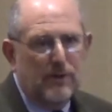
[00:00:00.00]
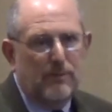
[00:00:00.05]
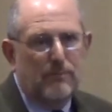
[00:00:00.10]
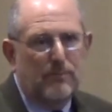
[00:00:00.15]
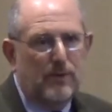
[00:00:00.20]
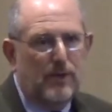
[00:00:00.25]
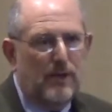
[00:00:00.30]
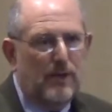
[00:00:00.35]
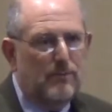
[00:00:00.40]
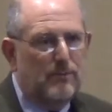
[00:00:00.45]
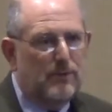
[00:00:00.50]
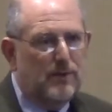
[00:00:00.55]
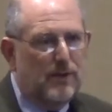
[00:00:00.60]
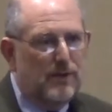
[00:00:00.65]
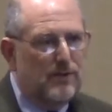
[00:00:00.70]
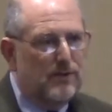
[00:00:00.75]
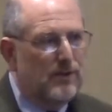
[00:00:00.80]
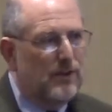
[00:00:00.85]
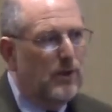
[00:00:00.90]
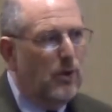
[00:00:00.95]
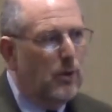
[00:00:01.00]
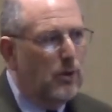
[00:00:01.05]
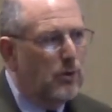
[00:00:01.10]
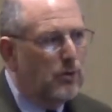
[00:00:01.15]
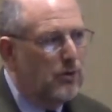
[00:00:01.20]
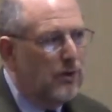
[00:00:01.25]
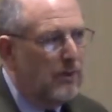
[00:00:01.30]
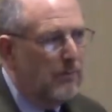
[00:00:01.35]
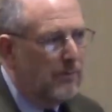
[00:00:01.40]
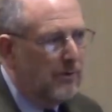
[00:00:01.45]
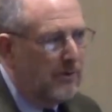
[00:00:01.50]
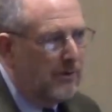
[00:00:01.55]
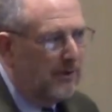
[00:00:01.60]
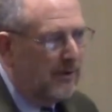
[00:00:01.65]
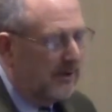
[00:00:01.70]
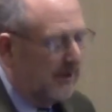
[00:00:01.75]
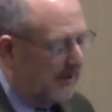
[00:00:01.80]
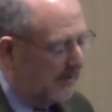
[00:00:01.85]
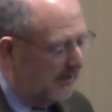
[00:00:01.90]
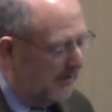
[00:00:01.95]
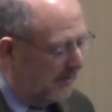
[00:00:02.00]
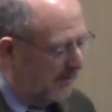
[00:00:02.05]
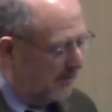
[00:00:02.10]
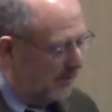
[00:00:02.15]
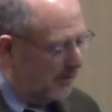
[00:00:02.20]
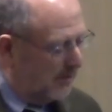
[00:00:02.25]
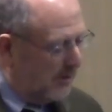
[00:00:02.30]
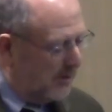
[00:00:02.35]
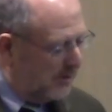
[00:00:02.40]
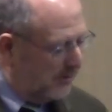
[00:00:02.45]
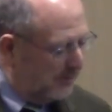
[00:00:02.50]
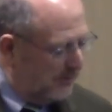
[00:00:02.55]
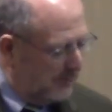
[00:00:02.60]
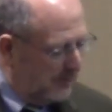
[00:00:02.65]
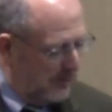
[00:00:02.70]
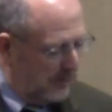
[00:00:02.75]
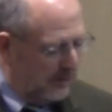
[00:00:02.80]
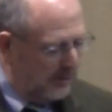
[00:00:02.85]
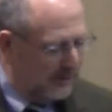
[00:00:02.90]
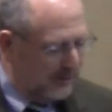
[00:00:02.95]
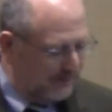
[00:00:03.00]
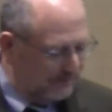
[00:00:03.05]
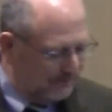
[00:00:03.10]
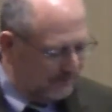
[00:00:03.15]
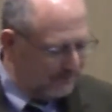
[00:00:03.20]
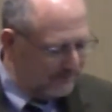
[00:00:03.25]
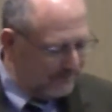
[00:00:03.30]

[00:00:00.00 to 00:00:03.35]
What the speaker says: sometimes as the oak trim or the terrazzo floors.